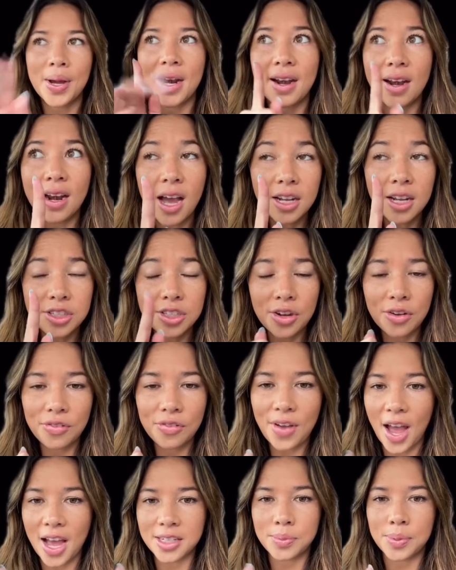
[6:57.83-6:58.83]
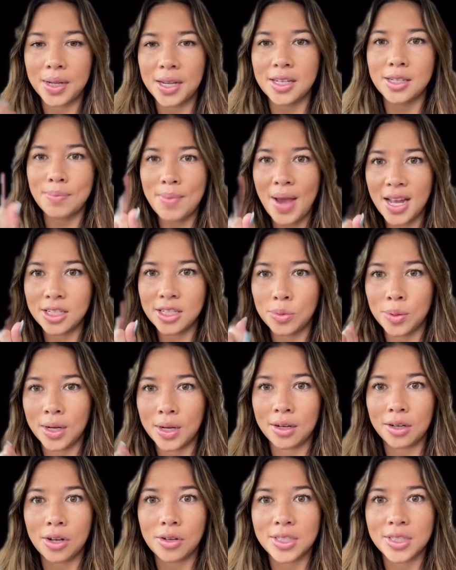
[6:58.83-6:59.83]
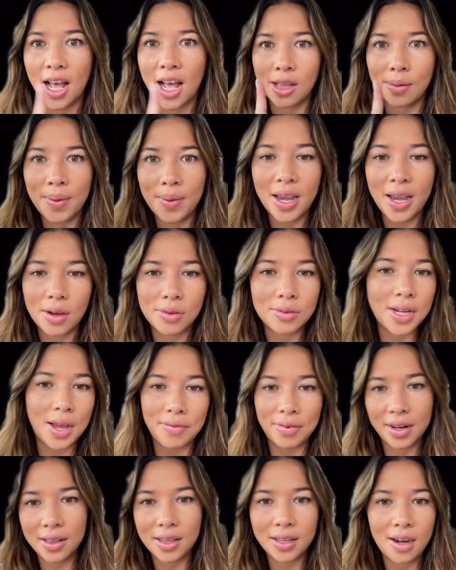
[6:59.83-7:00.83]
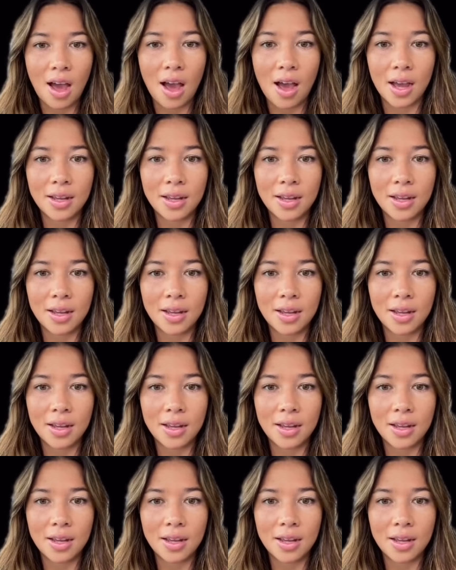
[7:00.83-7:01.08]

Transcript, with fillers: not so fast because Mads Sweden goes LMAO, definitely not.